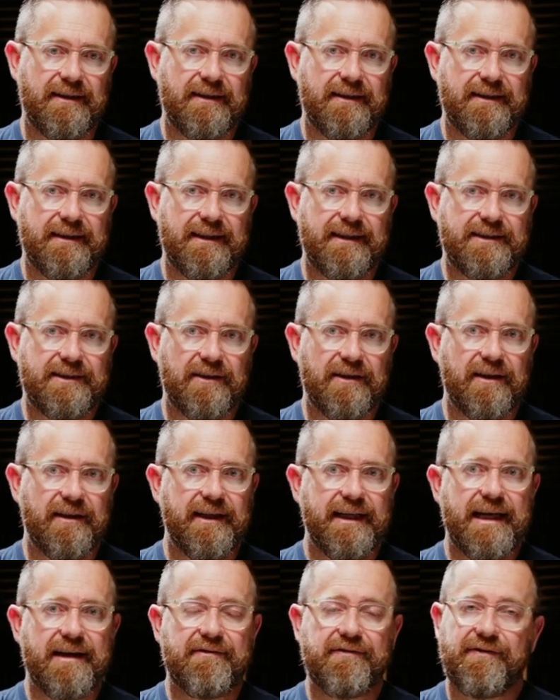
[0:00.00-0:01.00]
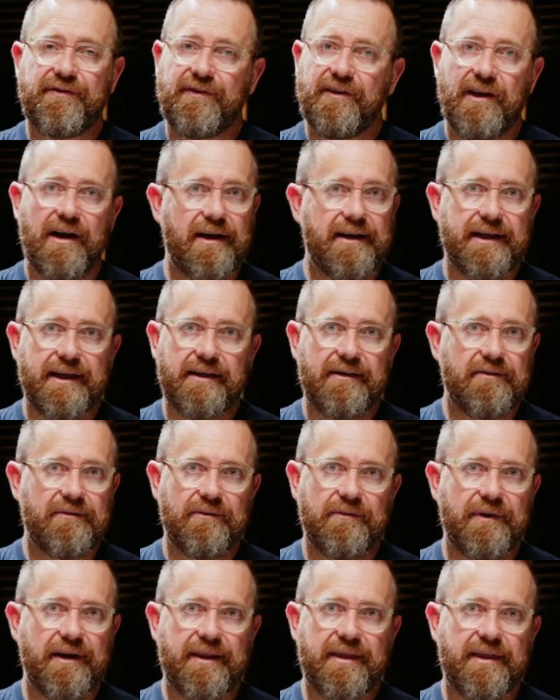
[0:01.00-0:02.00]
is you're going to get flooded
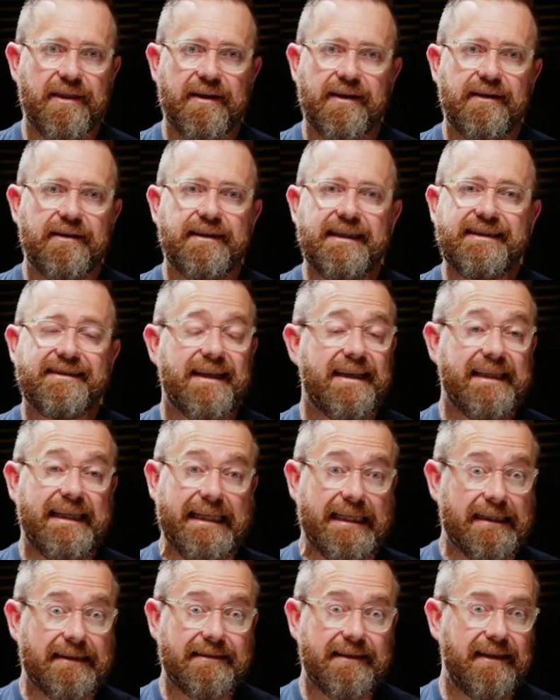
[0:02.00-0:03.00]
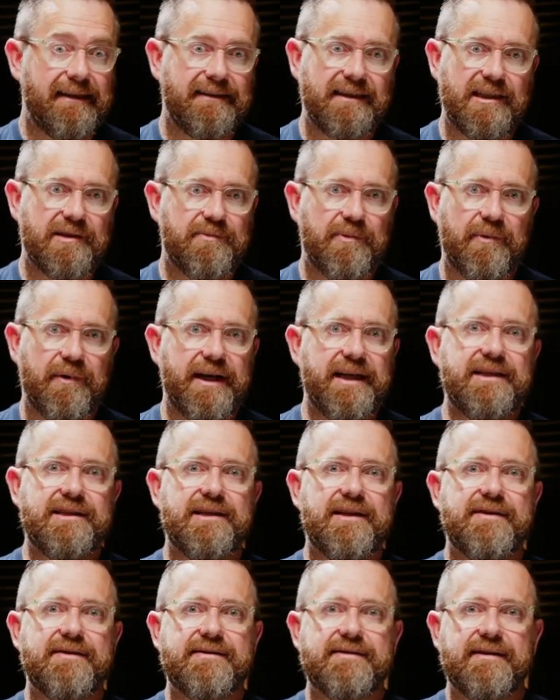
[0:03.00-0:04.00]
with these ideas and these
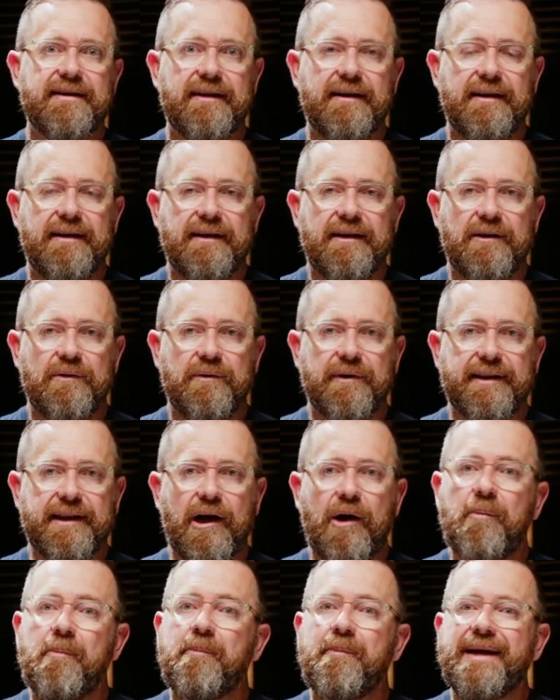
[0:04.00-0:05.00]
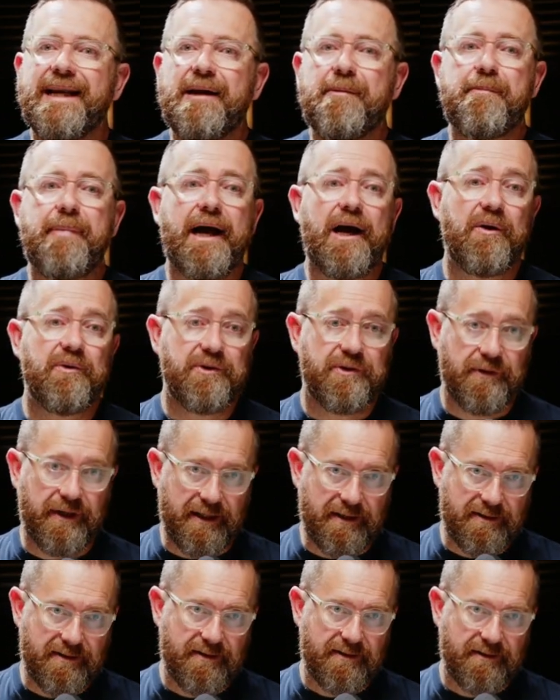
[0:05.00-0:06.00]
inspirations without many
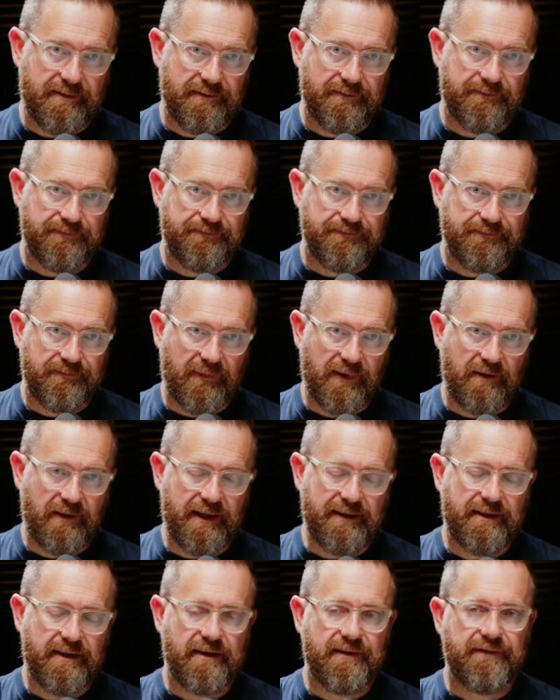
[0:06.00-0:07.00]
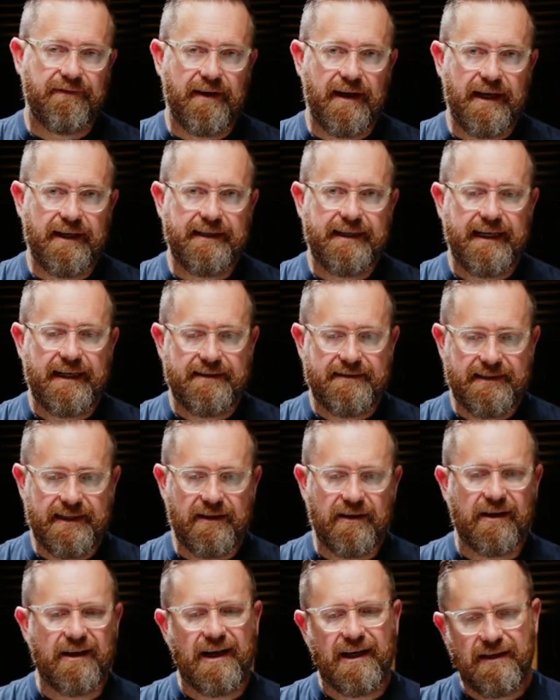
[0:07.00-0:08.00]
boundaries. All right, the defined head
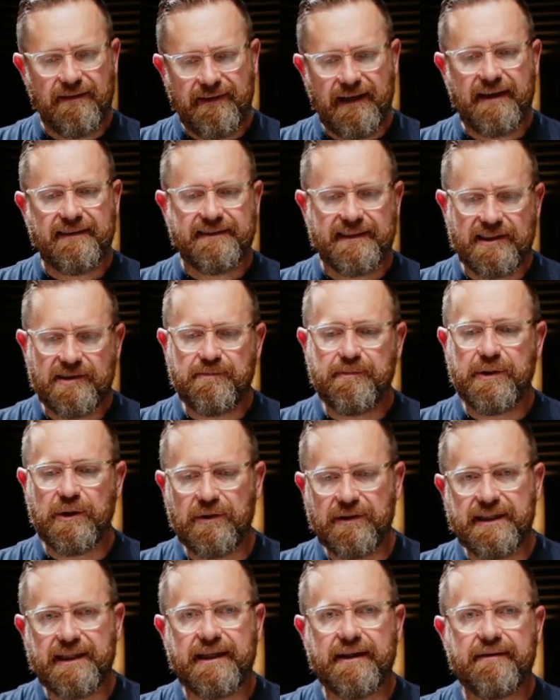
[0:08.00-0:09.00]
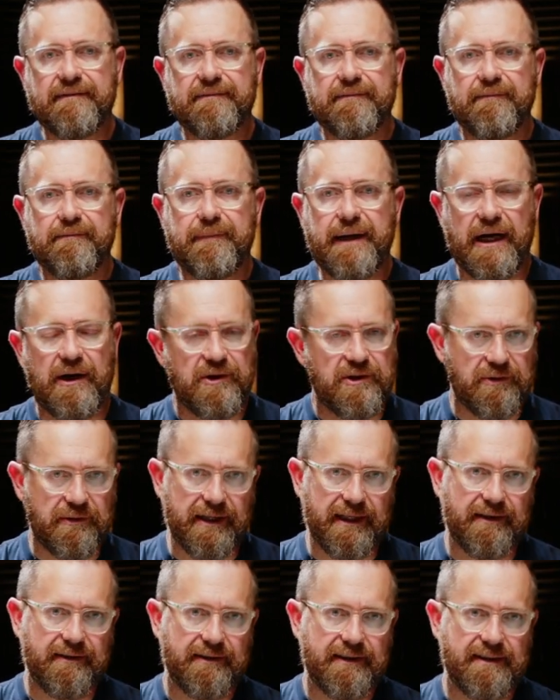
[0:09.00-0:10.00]
center kind of has this built-in
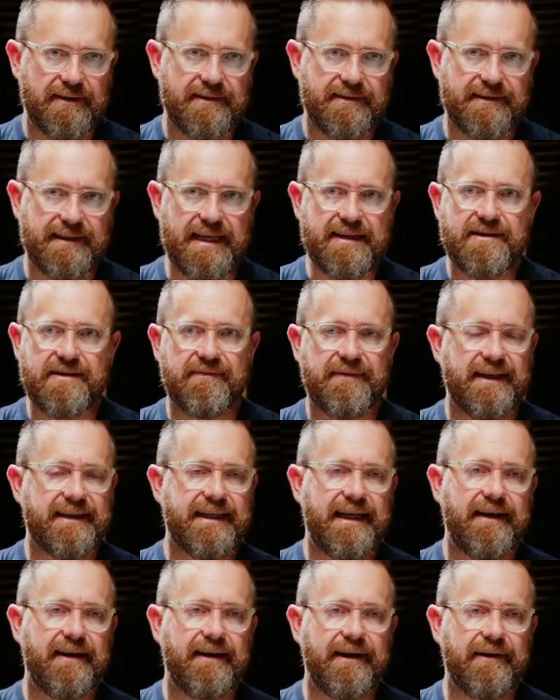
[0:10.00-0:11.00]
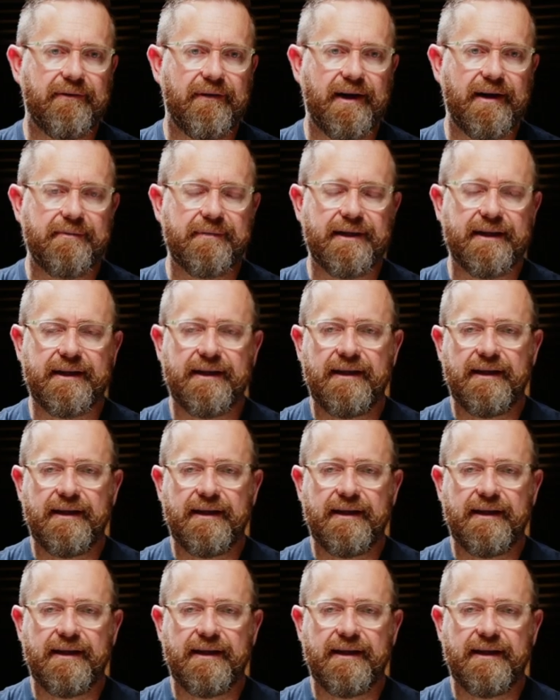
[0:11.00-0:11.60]
boundary, this sense of identity, right? But